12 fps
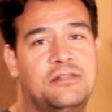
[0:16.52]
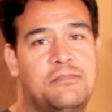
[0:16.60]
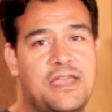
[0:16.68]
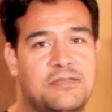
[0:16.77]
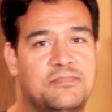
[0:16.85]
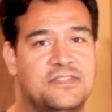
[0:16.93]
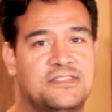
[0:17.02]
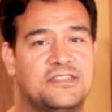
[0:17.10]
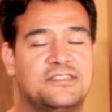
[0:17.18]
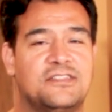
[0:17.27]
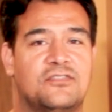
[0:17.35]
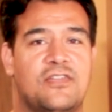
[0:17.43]
to make
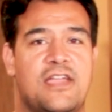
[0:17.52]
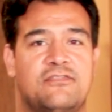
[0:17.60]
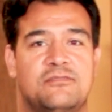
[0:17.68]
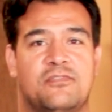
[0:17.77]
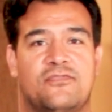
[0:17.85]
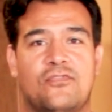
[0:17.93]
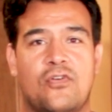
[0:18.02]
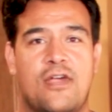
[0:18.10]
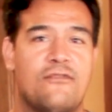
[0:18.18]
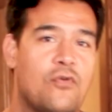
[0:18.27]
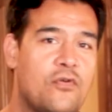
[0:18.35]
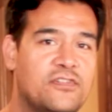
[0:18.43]
biscuits and gravy before.
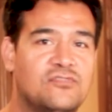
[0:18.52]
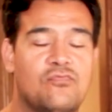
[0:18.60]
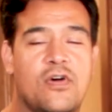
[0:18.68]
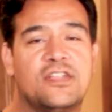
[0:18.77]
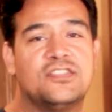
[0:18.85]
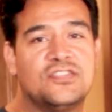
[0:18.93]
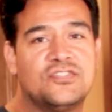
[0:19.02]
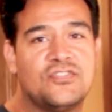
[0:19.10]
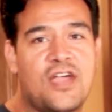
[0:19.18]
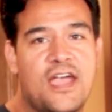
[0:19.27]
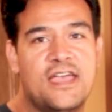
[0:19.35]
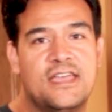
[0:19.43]
I've always wanted to
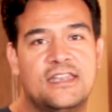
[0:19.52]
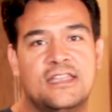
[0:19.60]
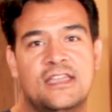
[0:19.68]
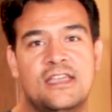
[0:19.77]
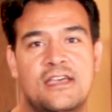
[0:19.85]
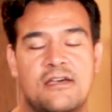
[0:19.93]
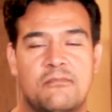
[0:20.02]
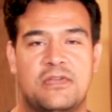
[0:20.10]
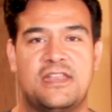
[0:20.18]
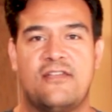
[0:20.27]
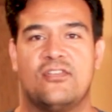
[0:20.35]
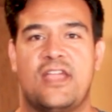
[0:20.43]
try it,
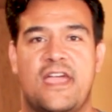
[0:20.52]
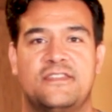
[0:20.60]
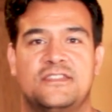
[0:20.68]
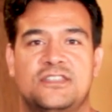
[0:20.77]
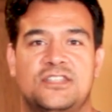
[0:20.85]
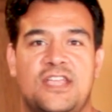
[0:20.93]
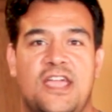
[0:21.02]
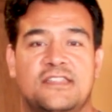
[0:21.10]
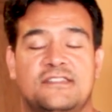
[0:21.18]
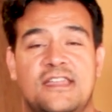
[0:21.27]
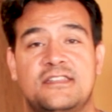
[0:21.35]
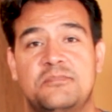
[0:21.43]
but never had the chance.
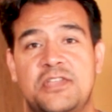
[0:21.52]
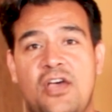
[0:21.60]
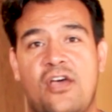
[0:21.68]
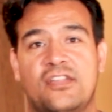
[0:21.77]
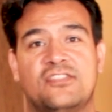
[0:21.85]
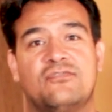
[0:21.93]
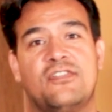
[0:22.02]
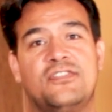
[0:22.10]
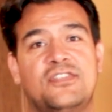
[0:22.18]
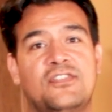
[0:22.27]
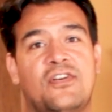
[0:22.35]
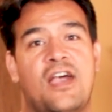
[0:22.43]
And to be honest with
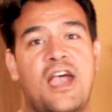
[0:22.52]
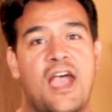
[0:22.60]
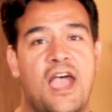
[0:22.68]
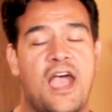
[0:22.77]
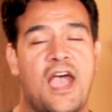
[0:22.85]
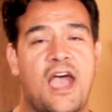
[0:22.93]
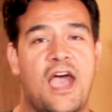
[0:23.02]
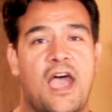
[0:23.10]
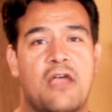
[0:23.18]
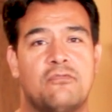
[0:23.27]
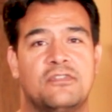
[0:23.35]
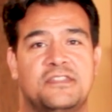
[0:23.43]
you,
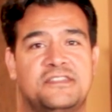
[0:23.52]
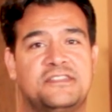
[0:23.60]
I really